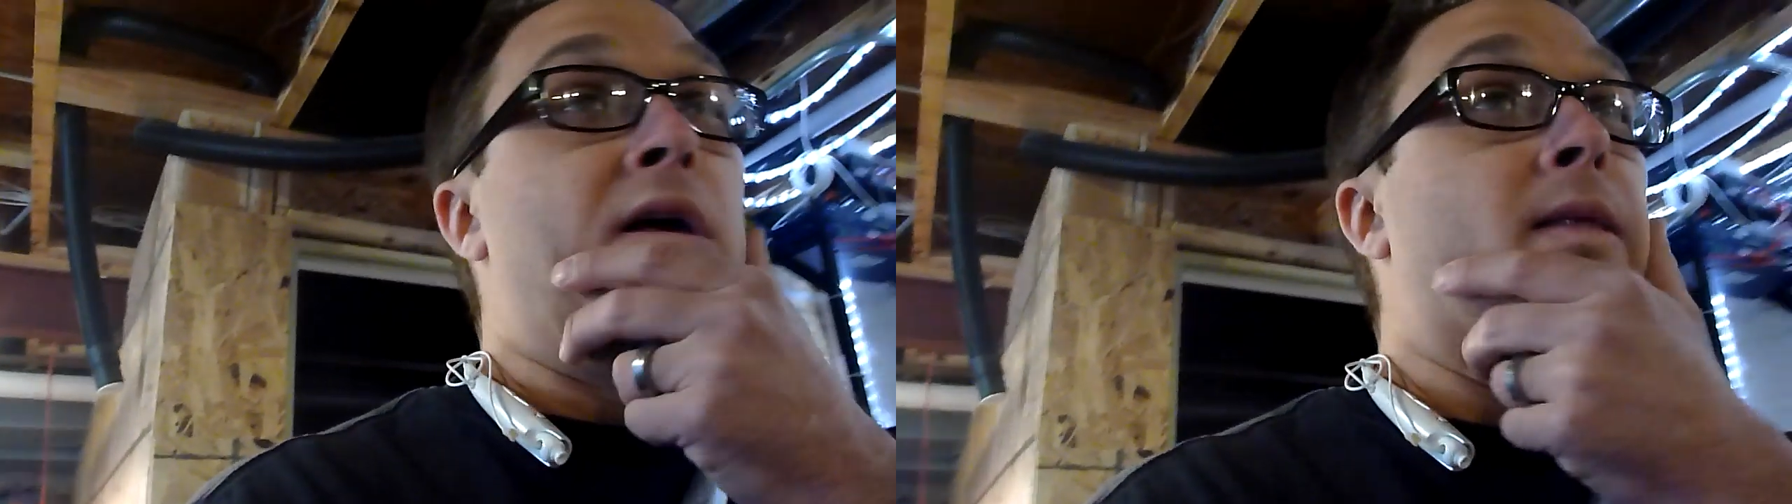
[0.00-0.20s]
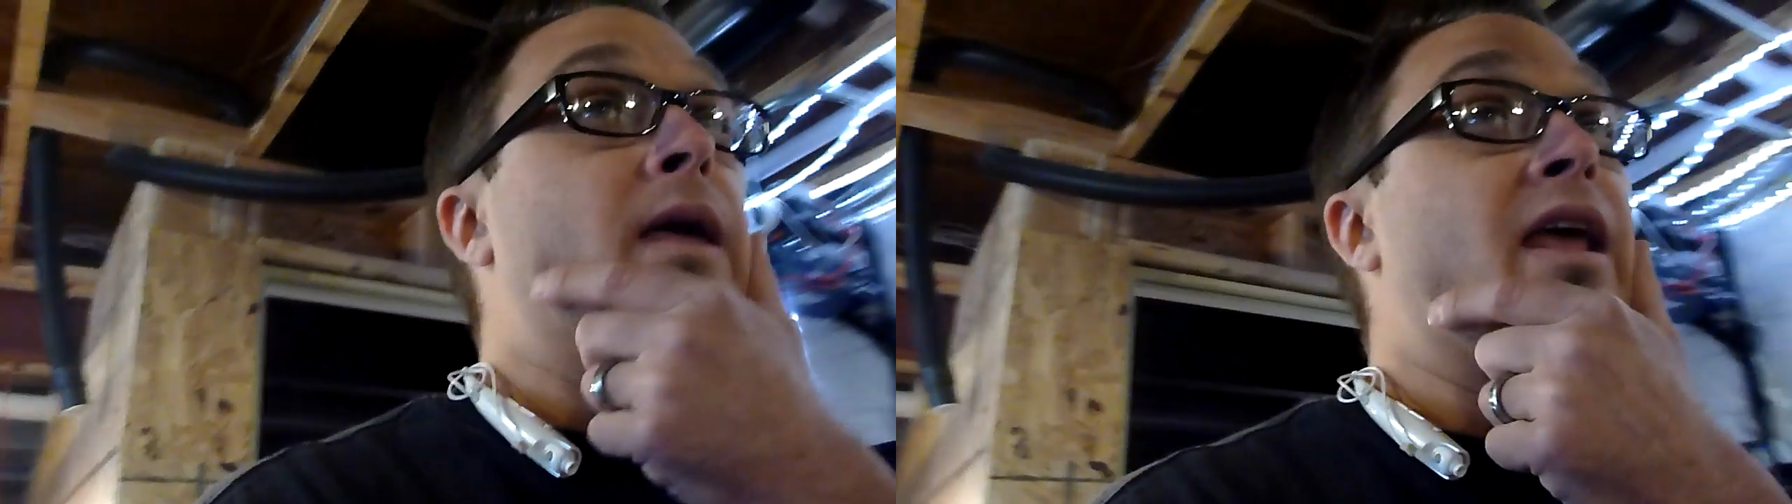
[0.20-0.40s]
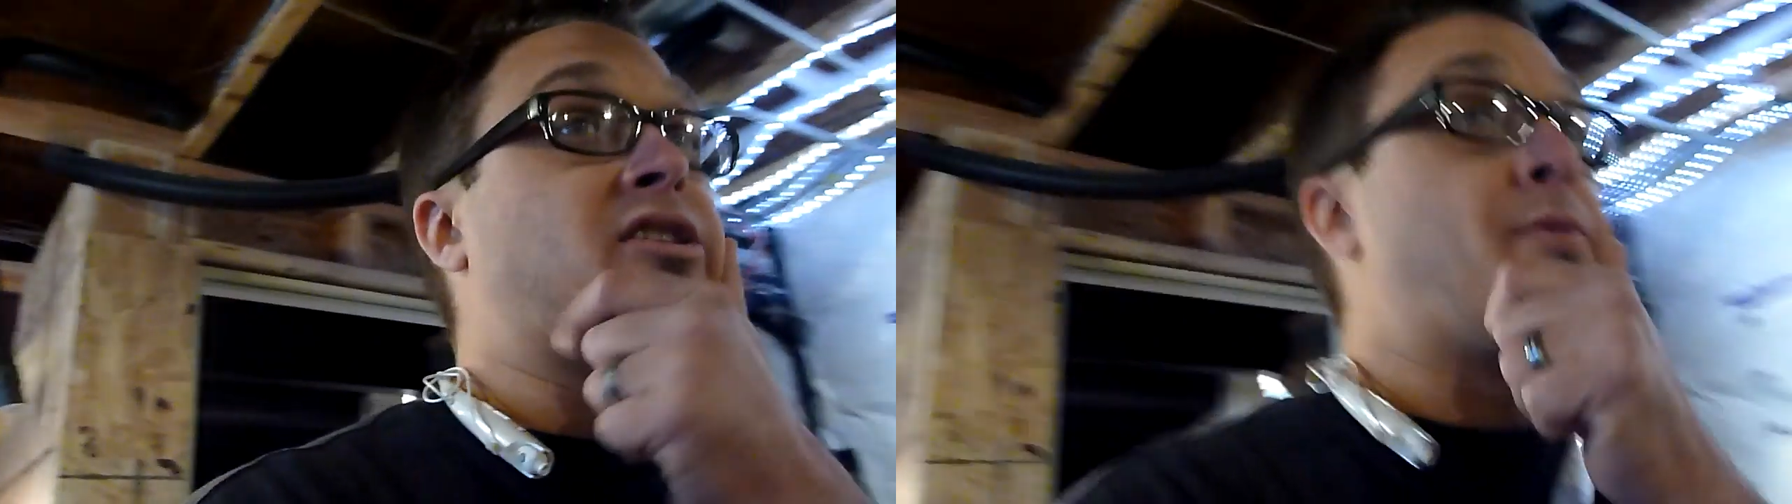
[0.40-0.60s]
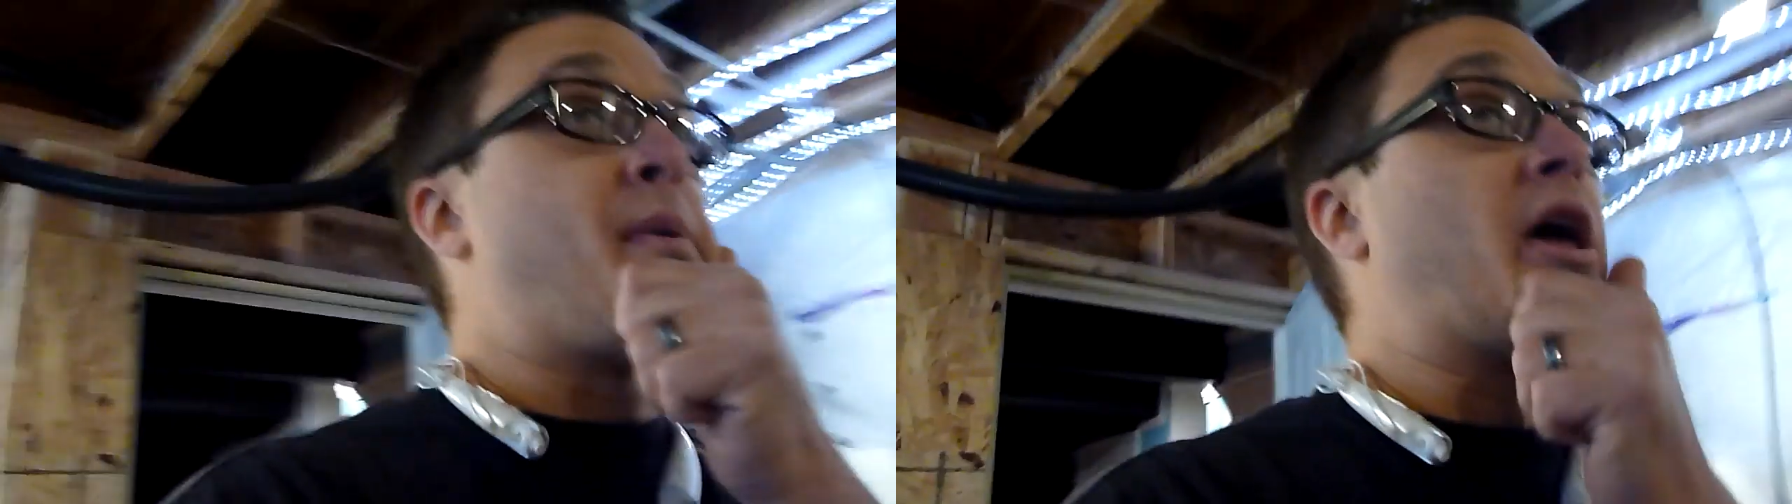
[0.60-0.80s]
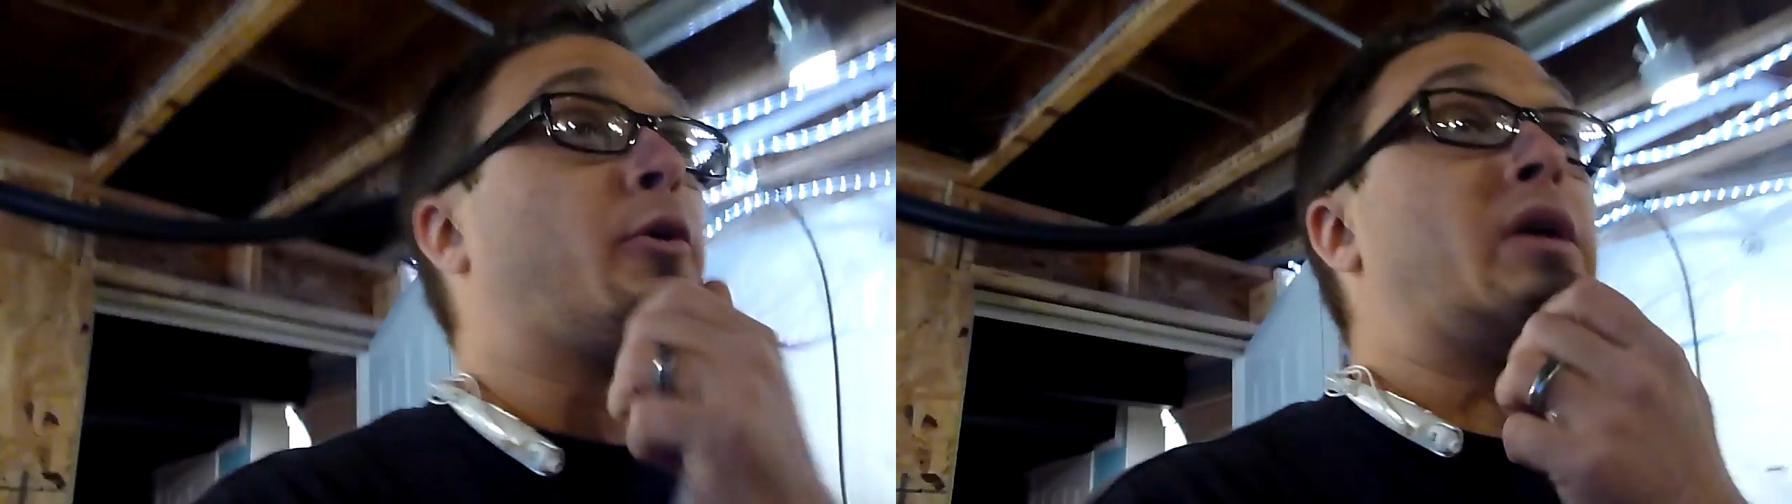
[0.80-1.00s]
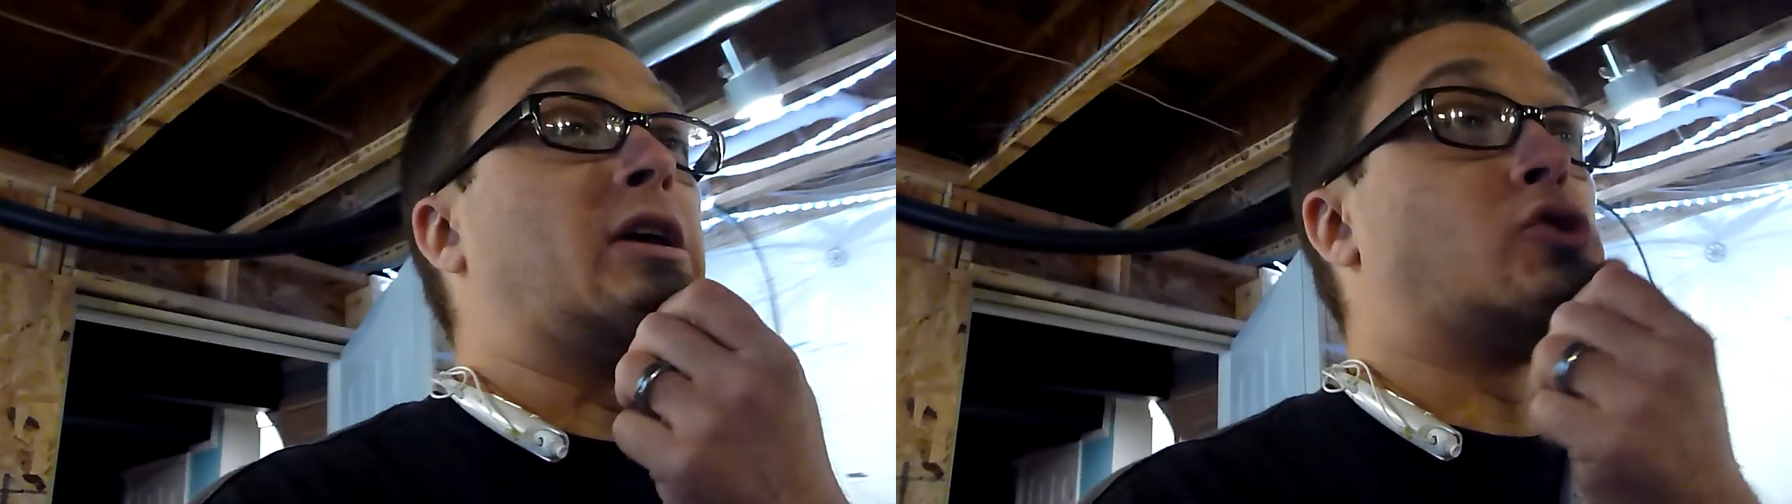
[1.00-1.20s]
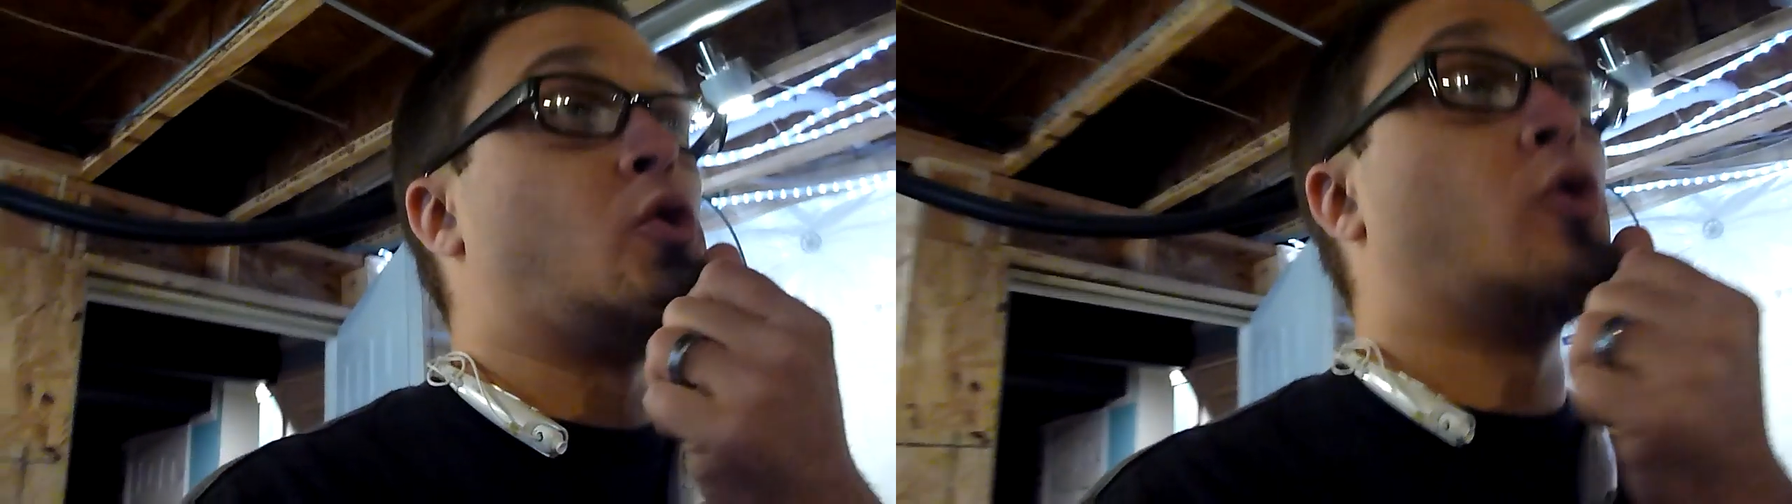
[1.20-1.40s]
And then as the battery gets